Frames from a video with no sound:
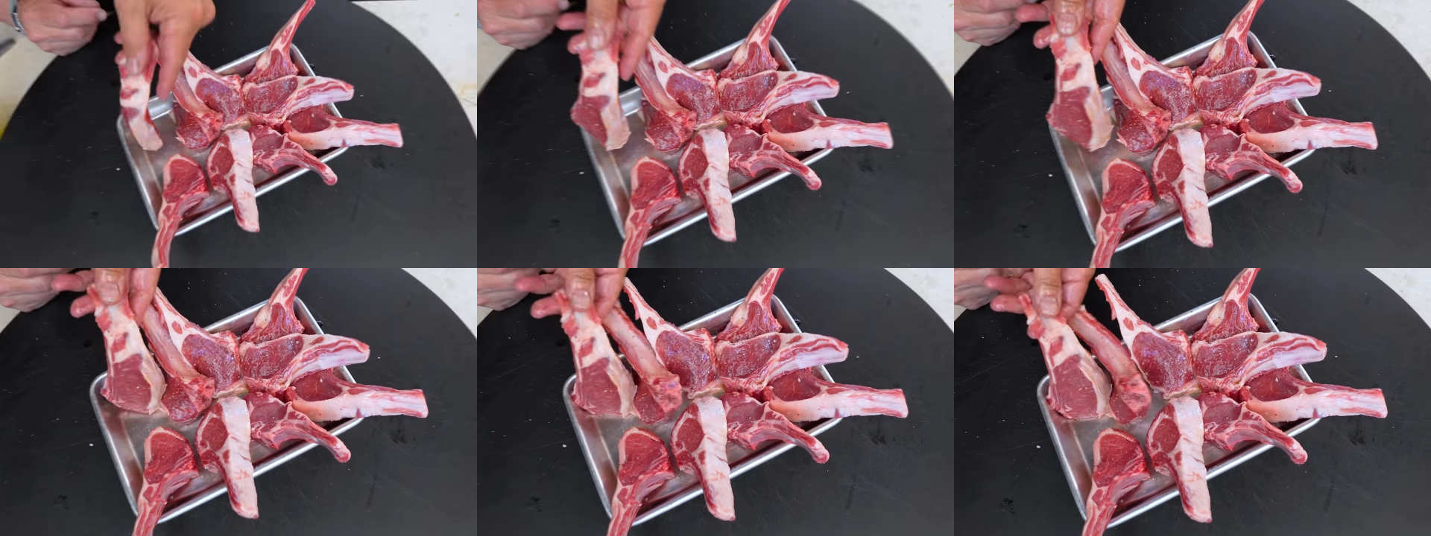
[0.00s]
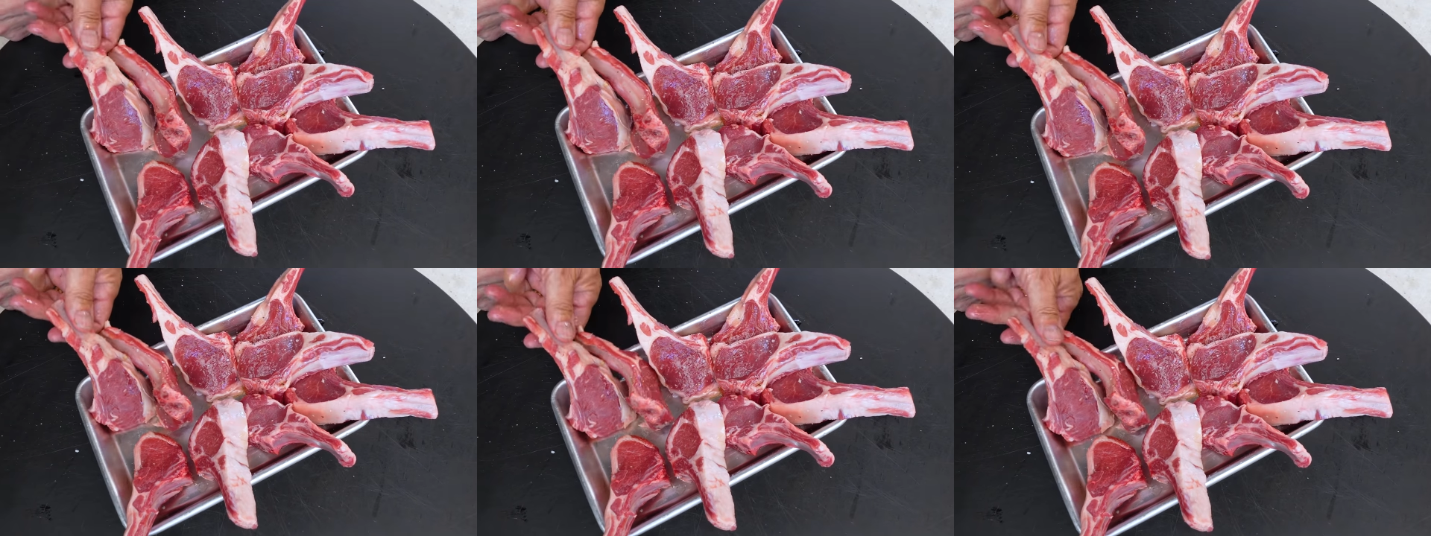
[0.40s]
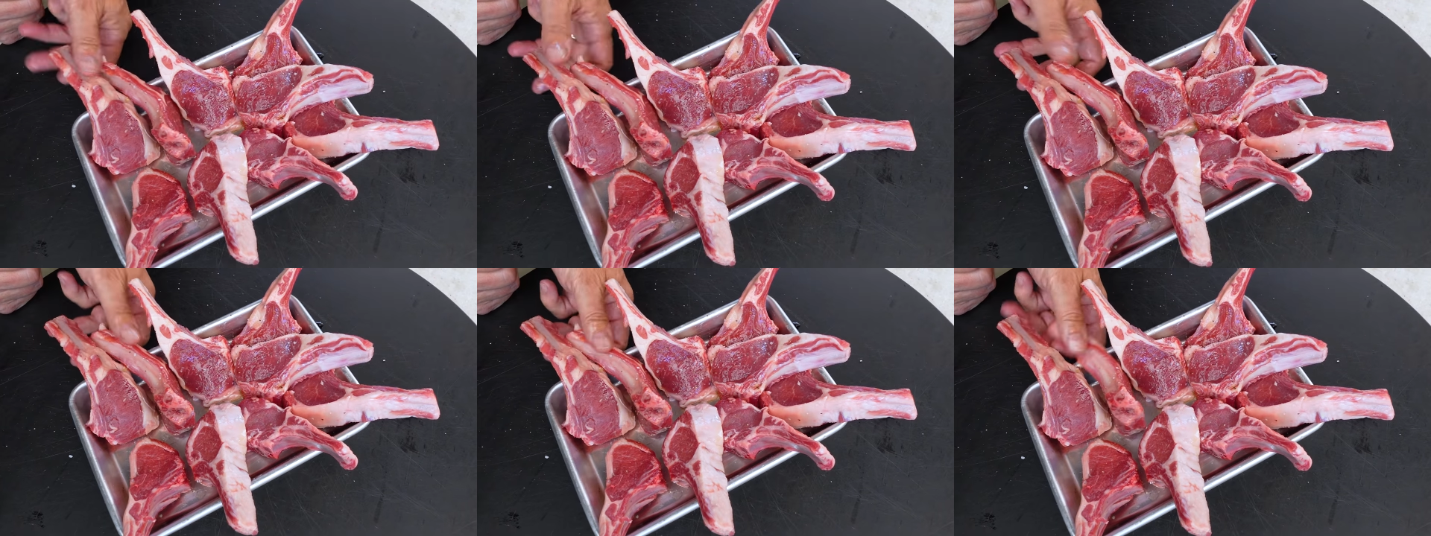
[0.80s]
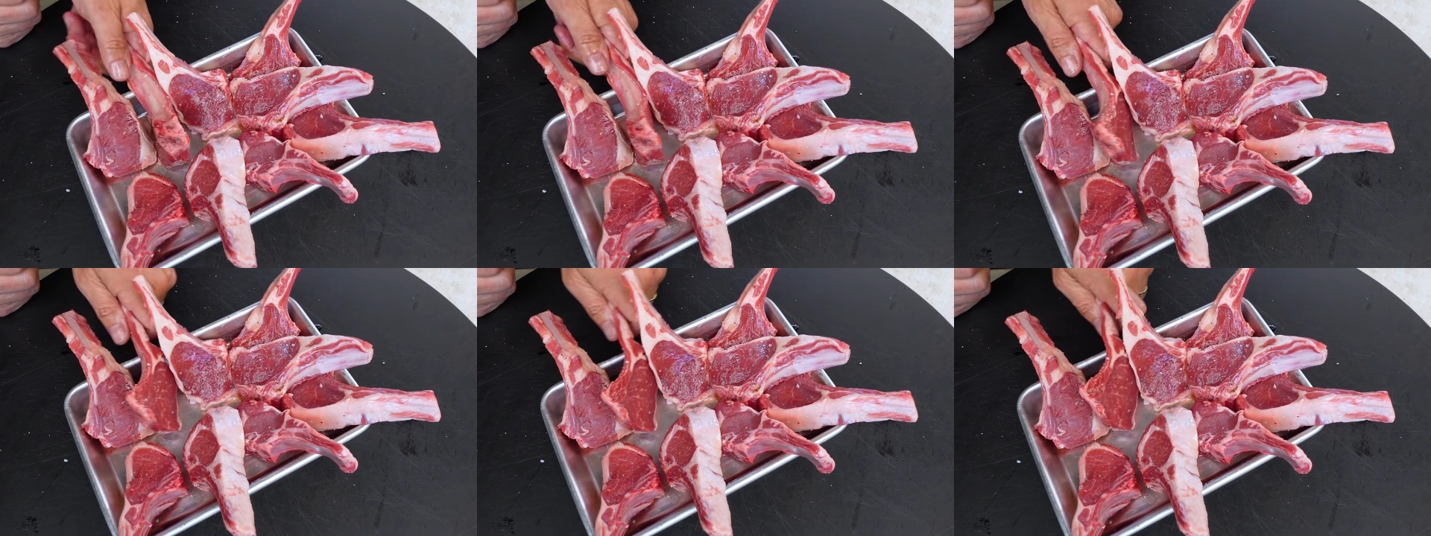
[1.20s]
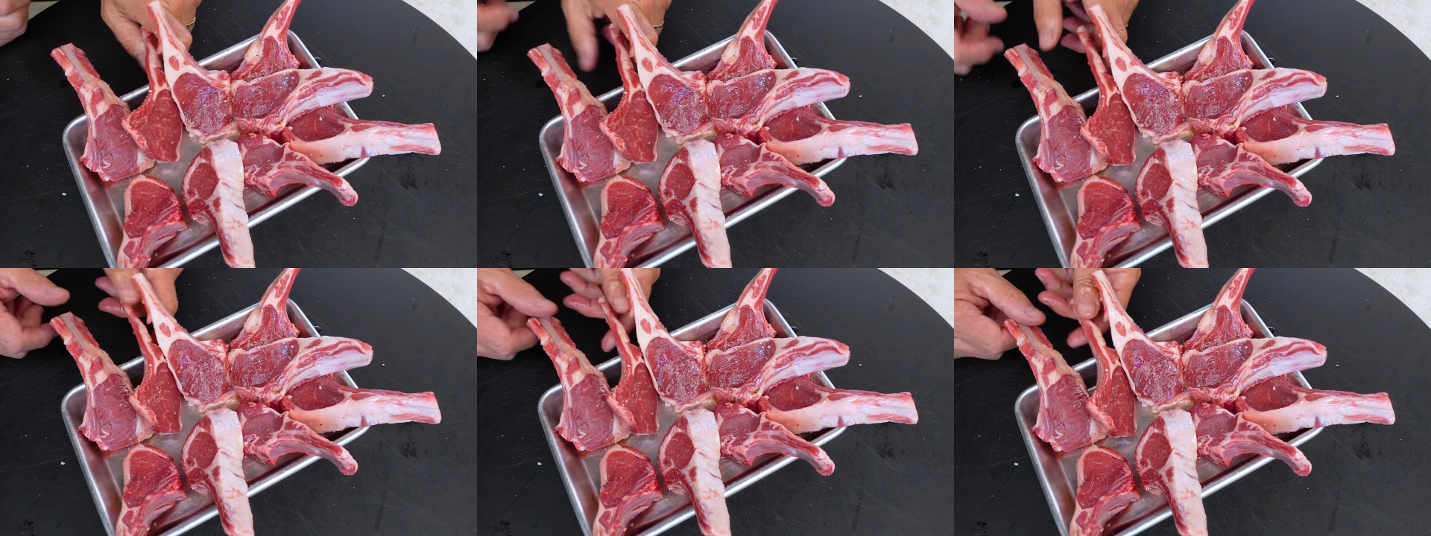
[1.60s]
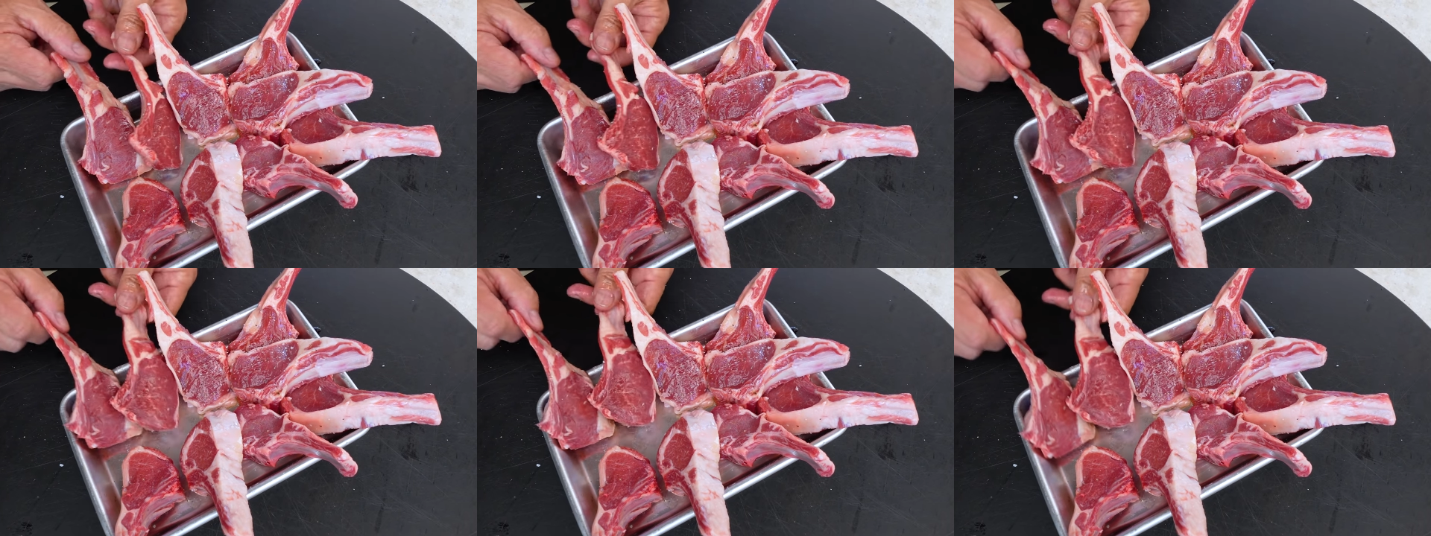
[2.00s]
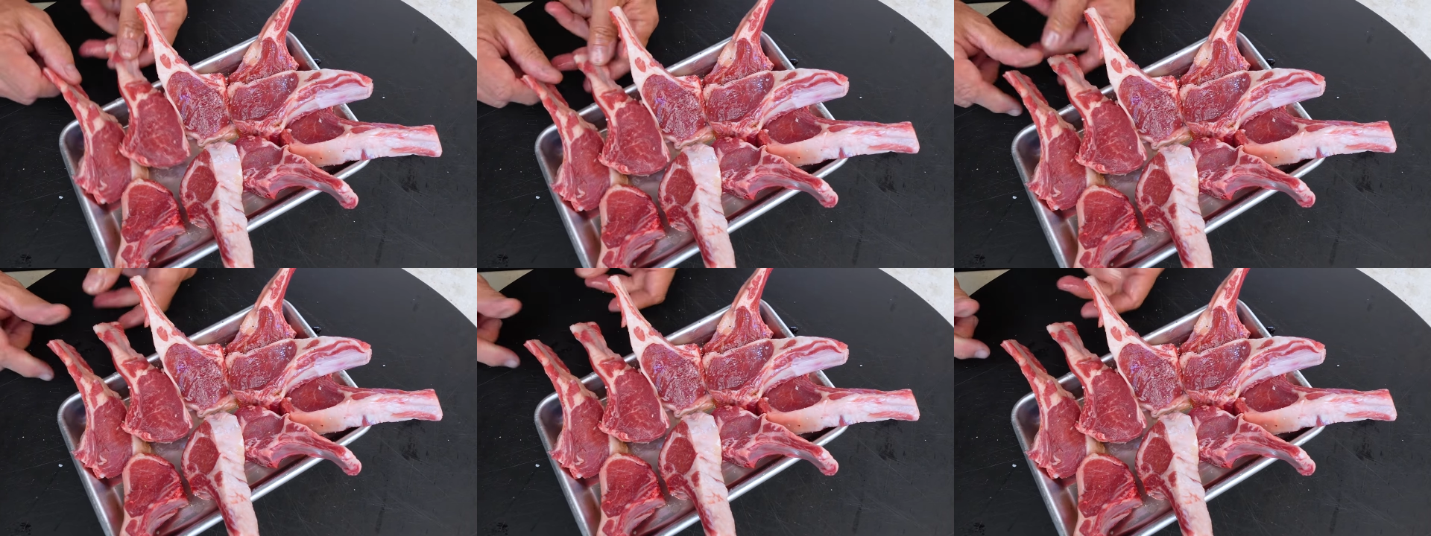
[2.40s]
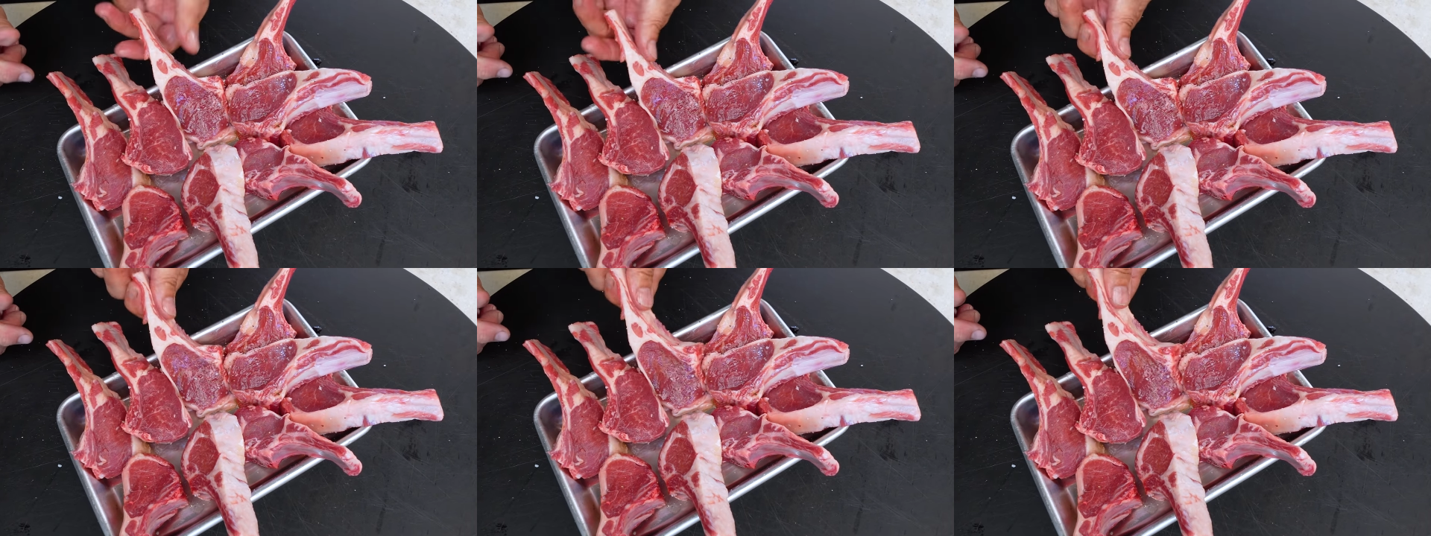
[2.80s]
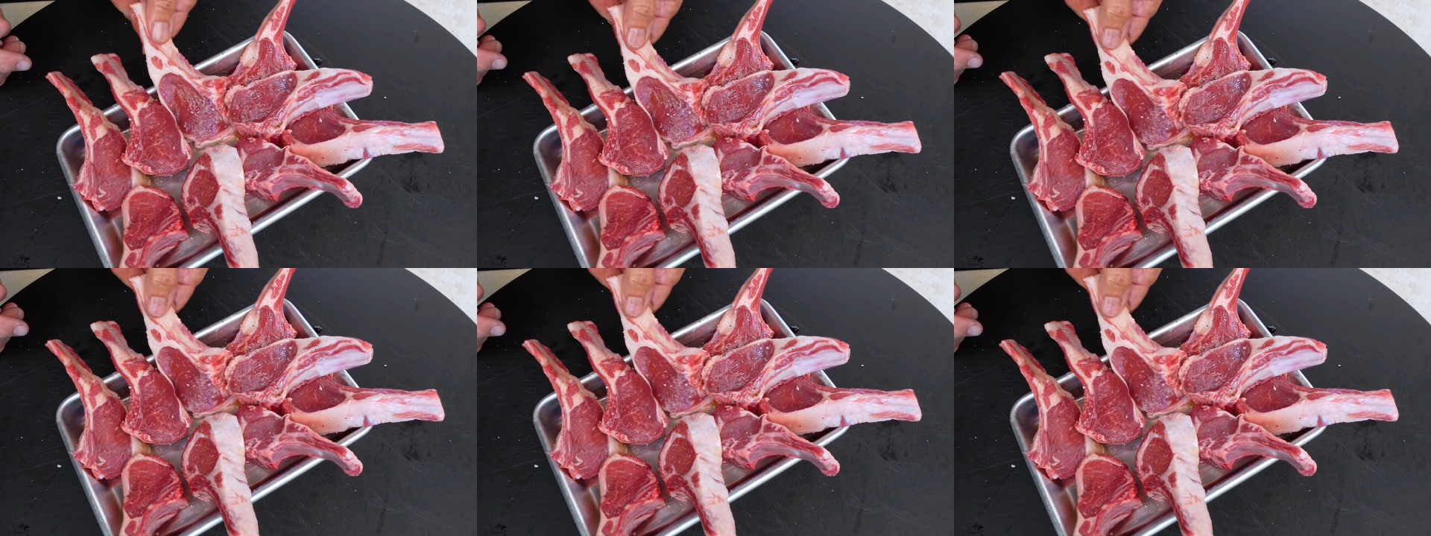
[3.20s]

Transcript: [unreadable: no face in view]